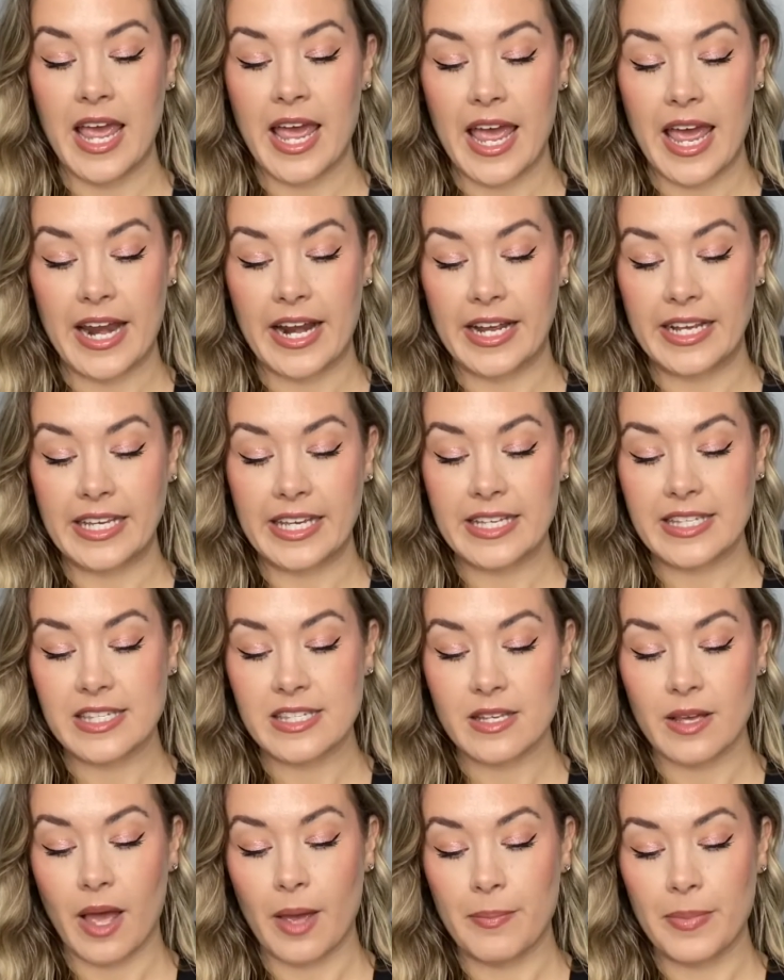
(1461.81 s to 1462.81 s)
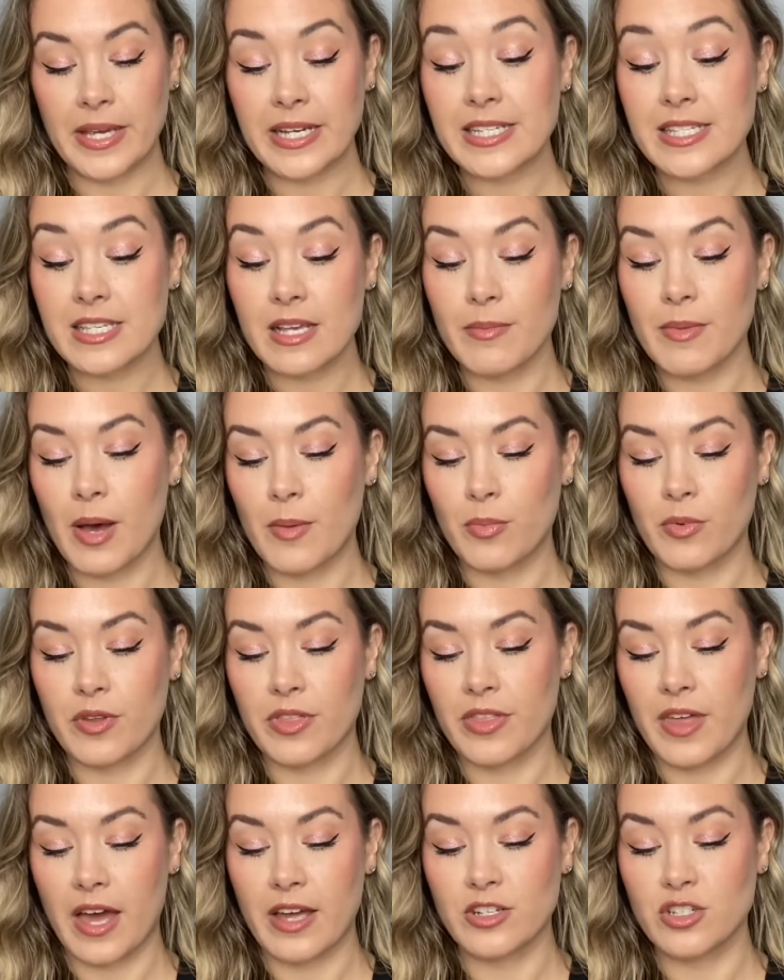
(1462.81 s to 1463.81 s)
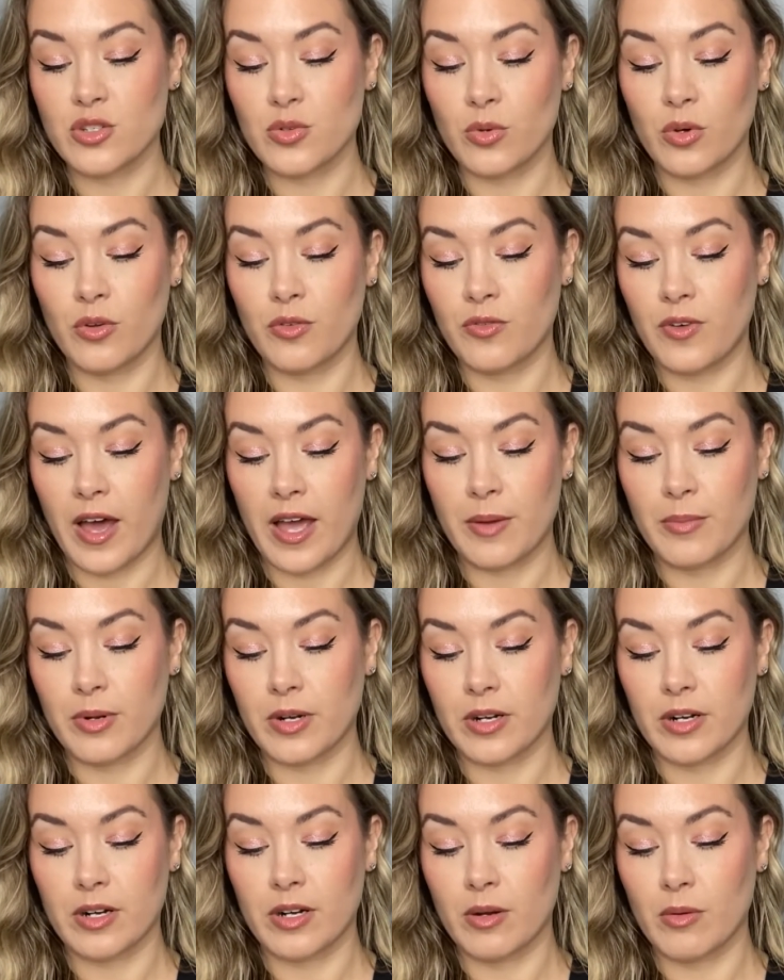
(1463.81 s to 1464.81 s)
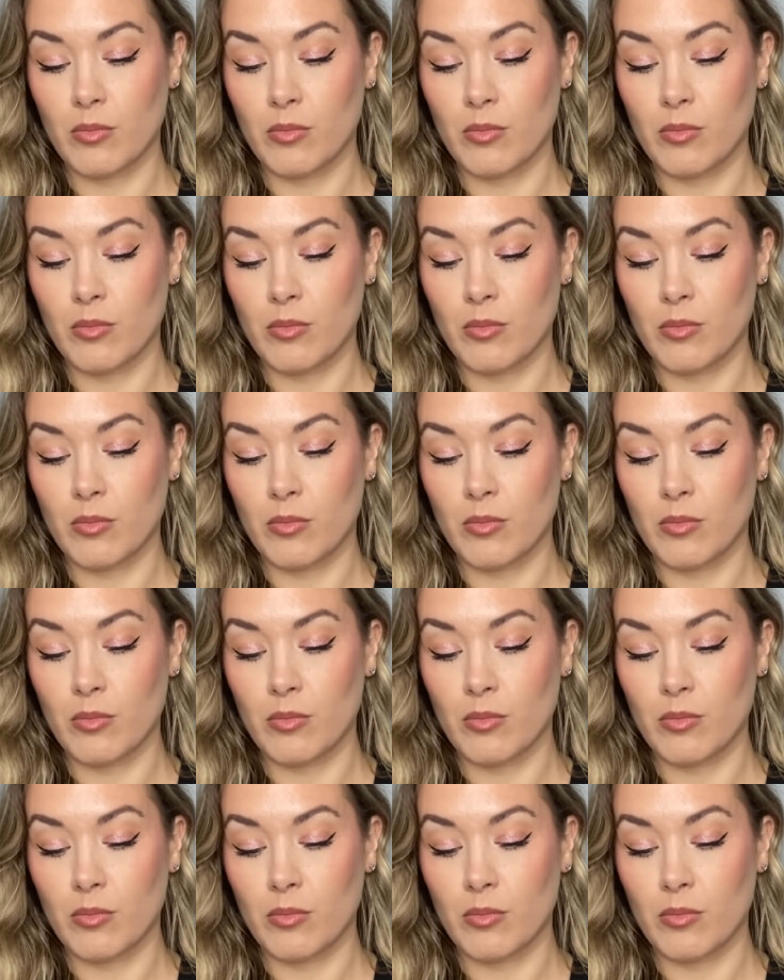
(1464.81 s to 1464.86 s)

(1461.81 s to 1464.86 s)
and I get I pick some up with that dual fiber